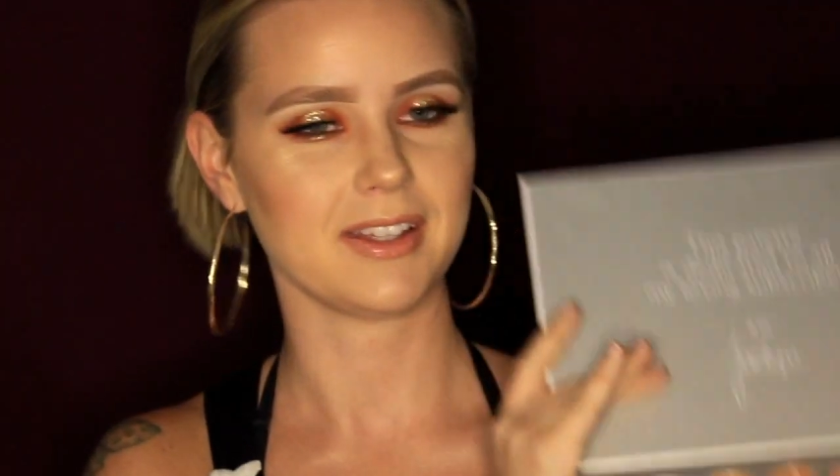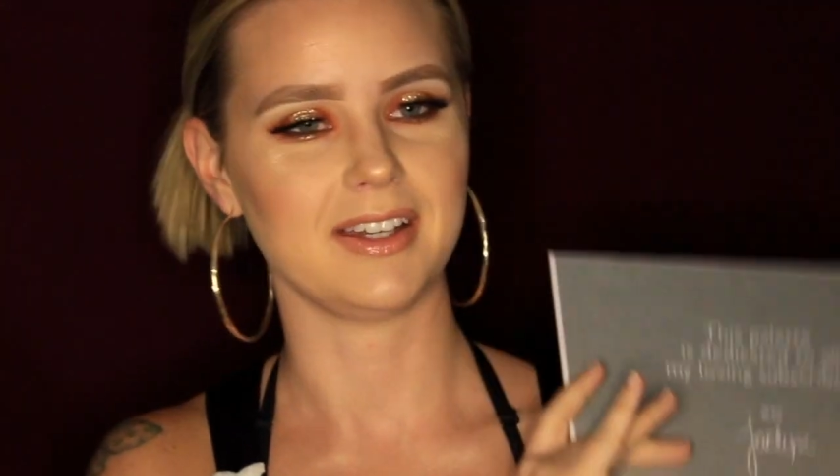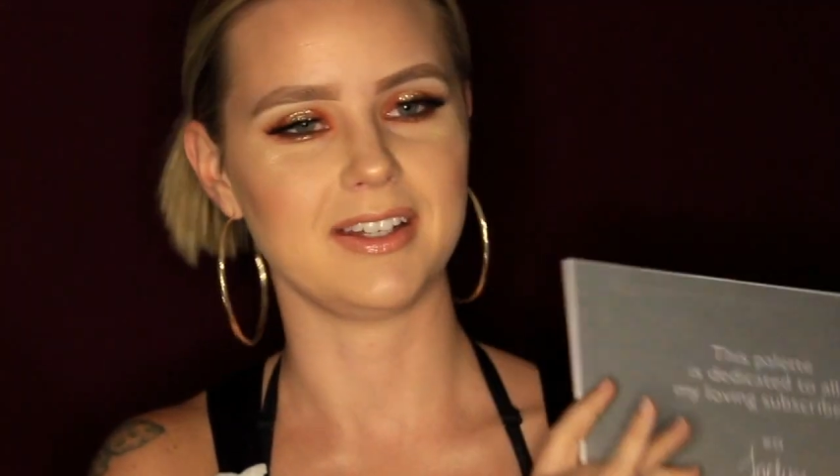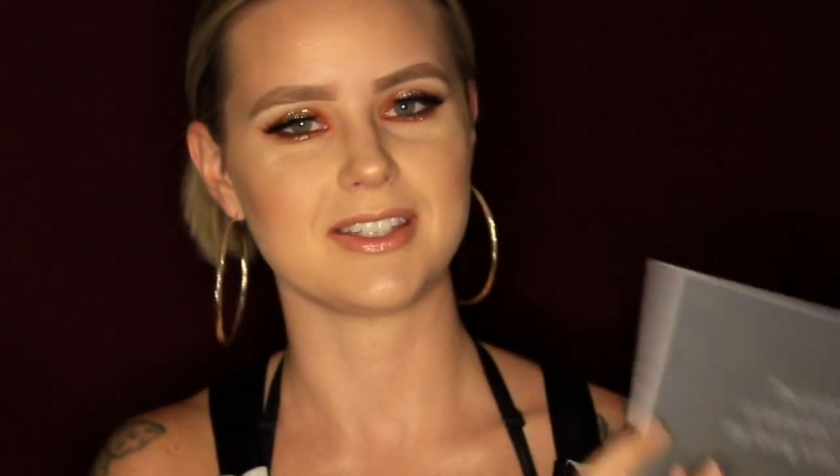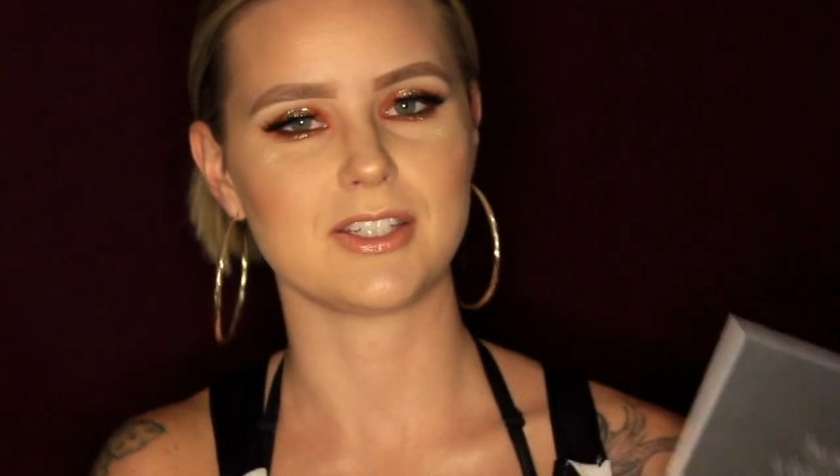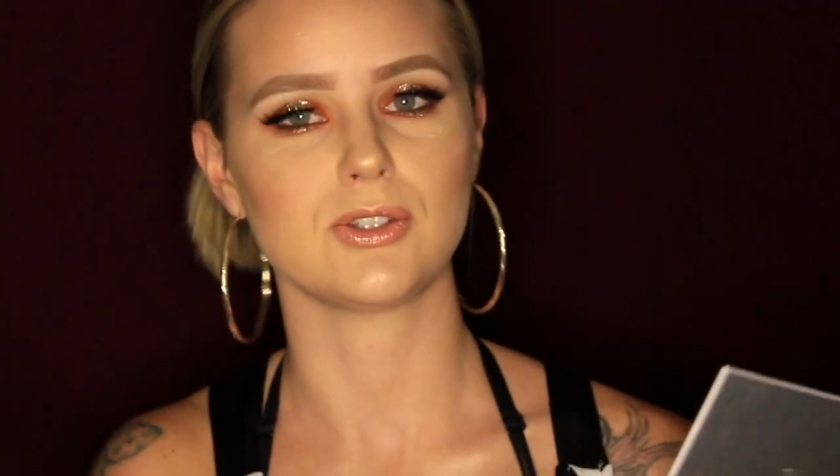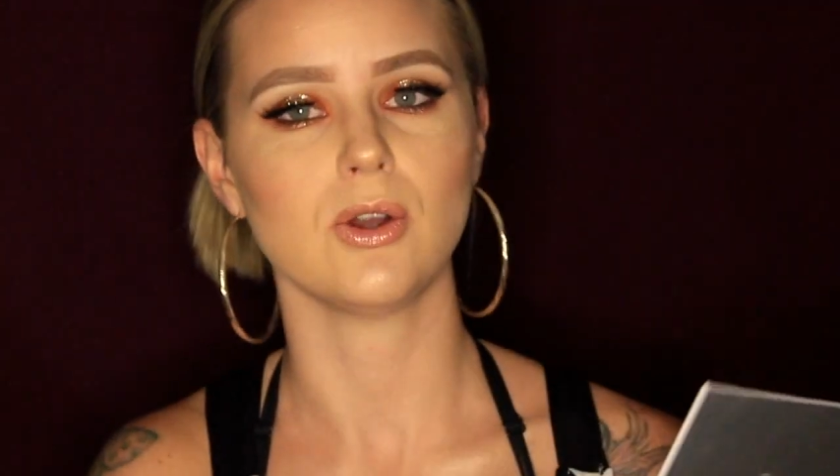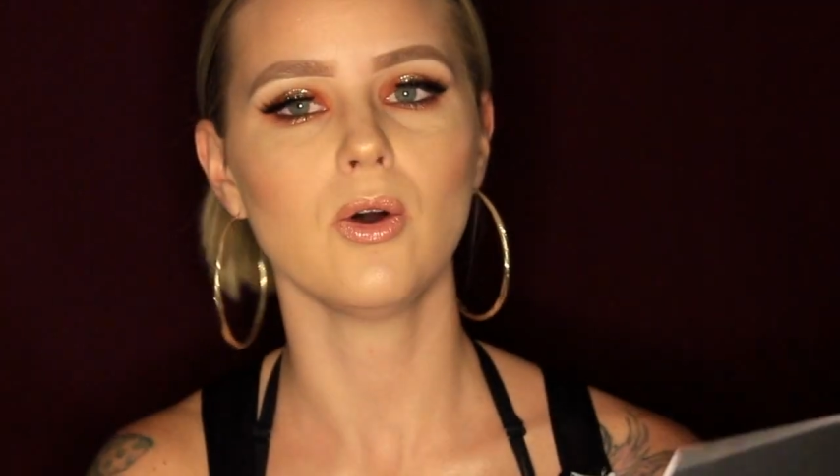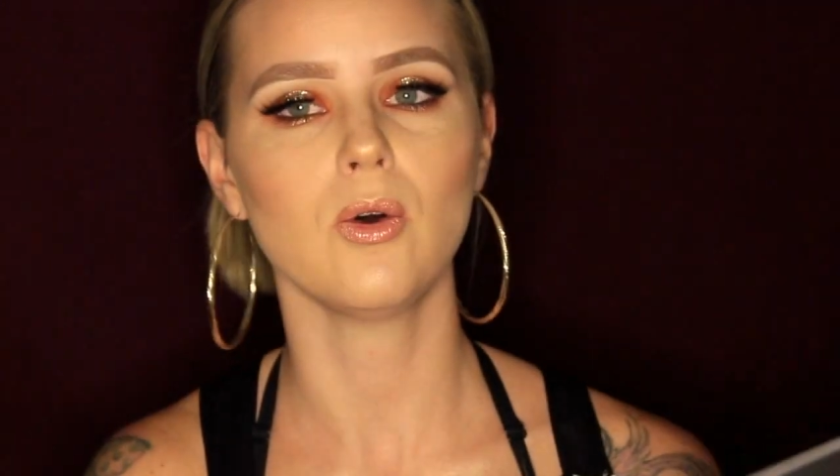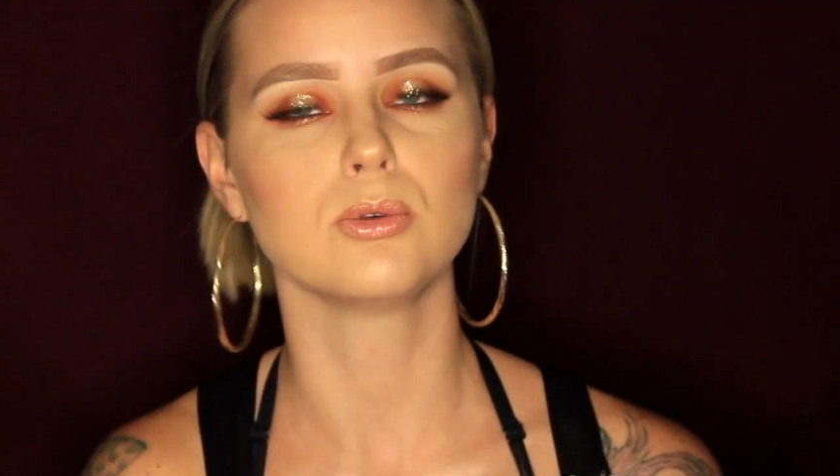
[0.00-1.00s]
And it's
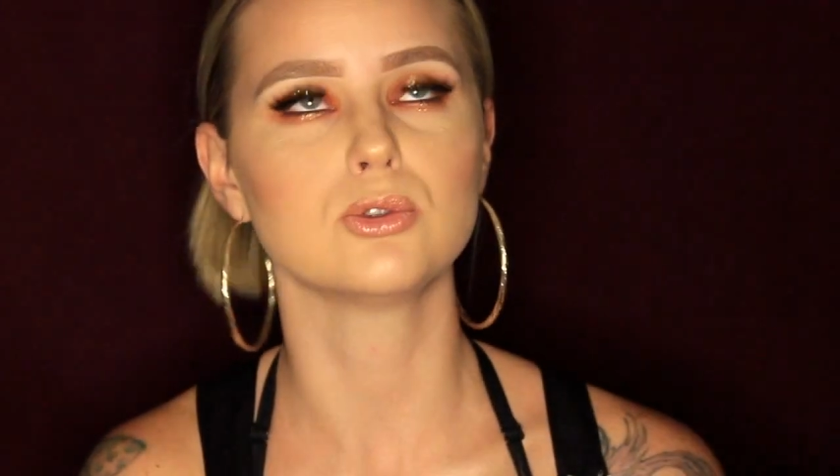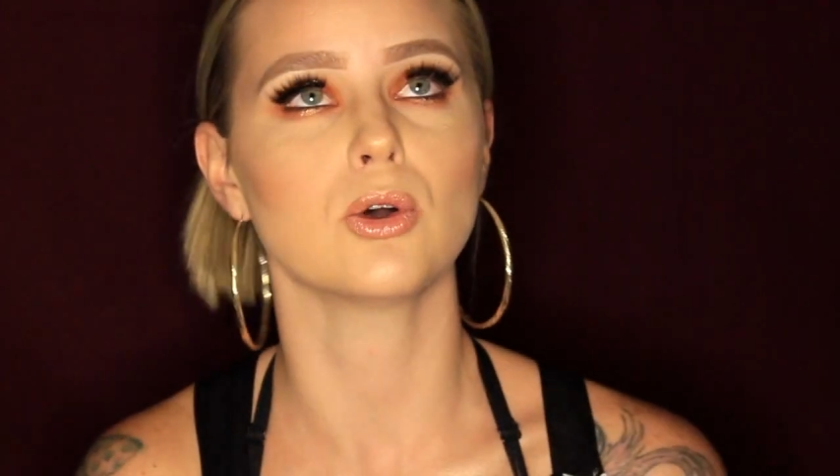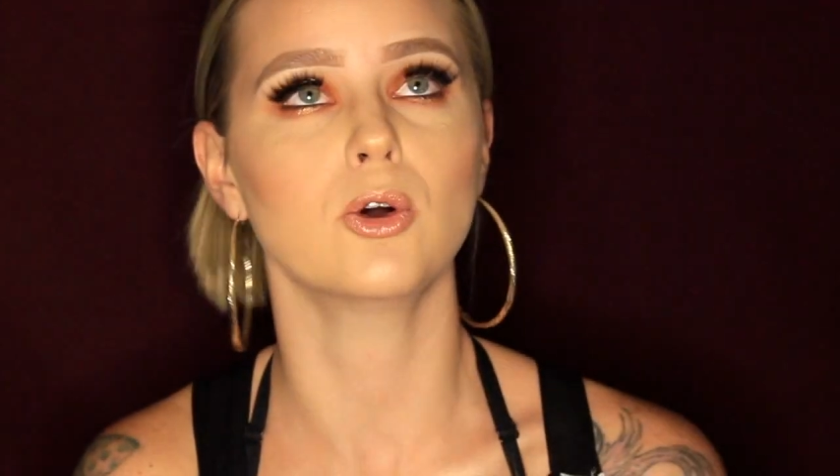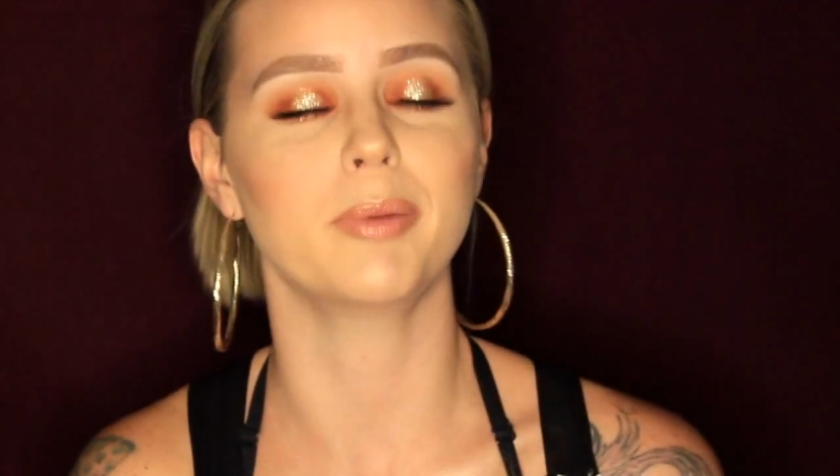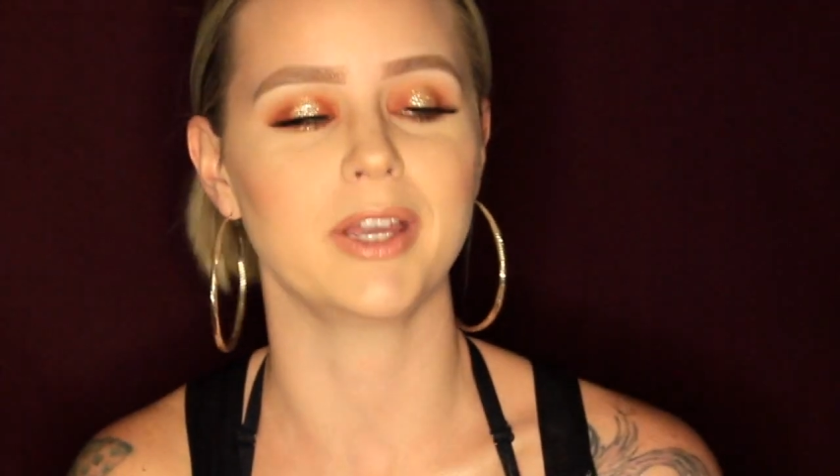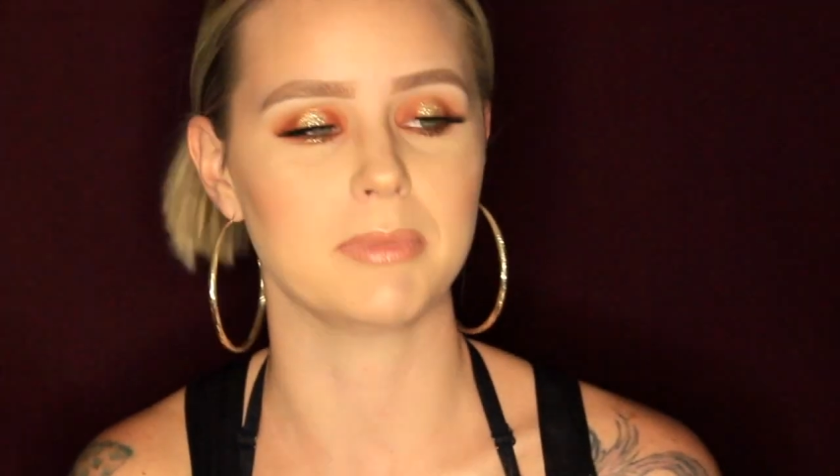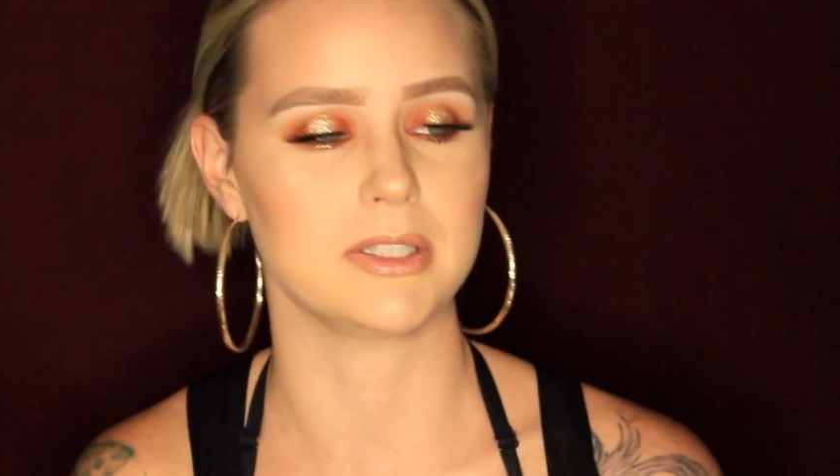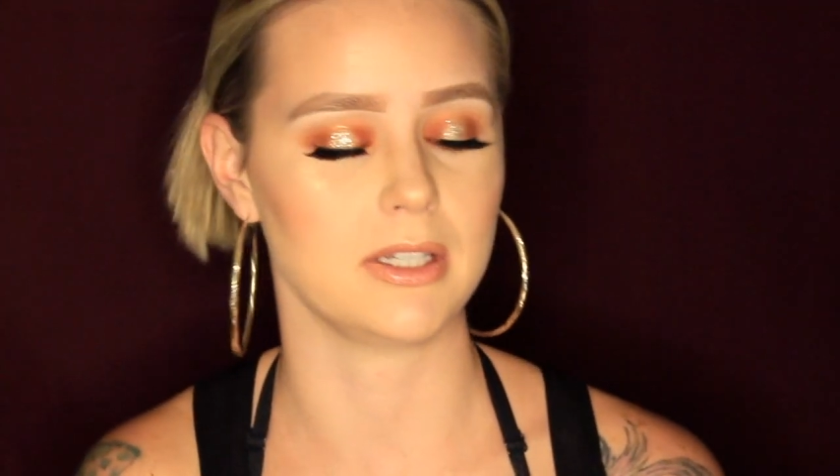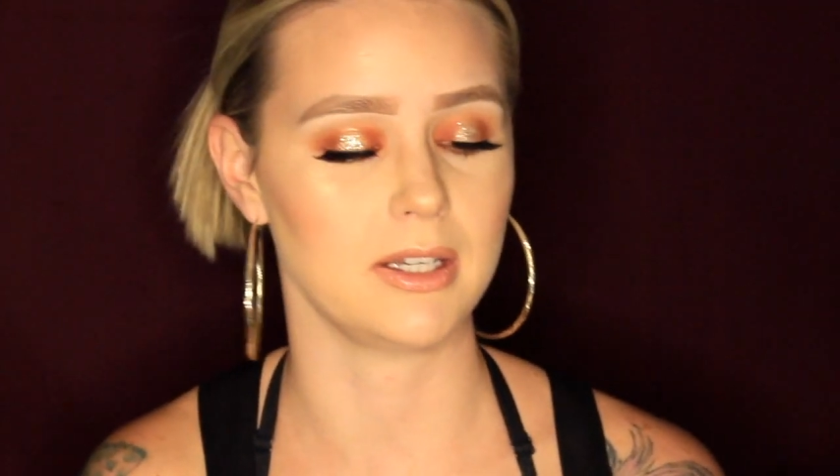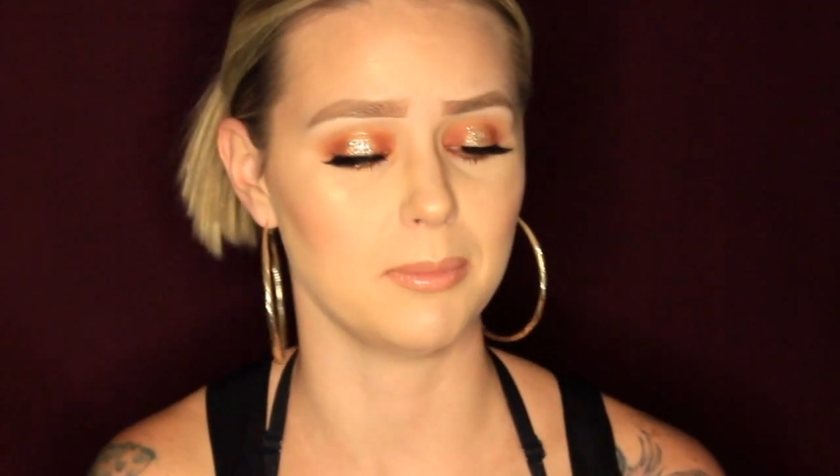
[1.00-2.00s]
so pigmented.